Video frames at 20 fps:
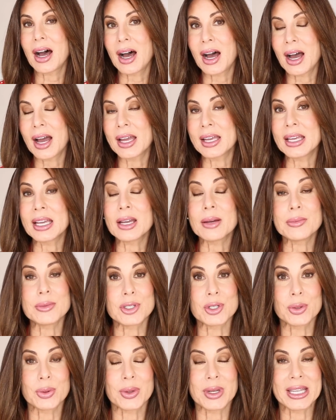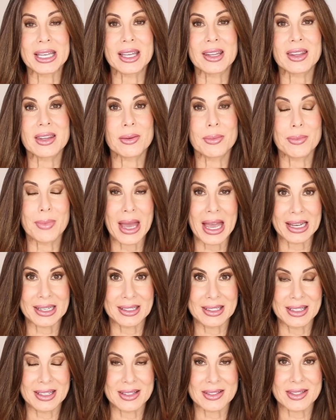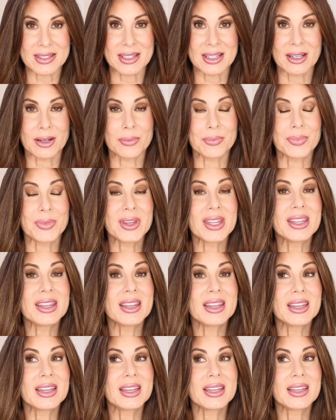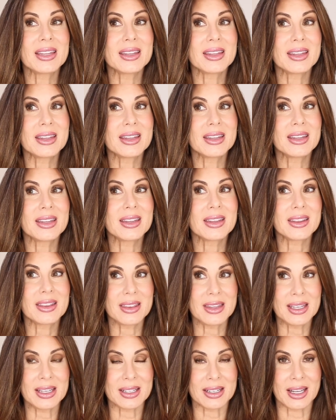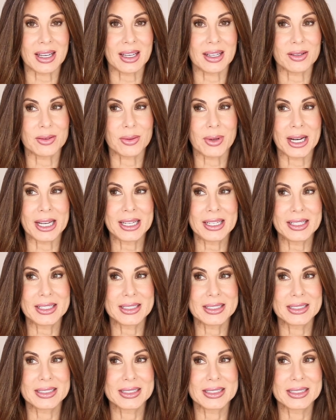I am doing the magnesium theanate, right?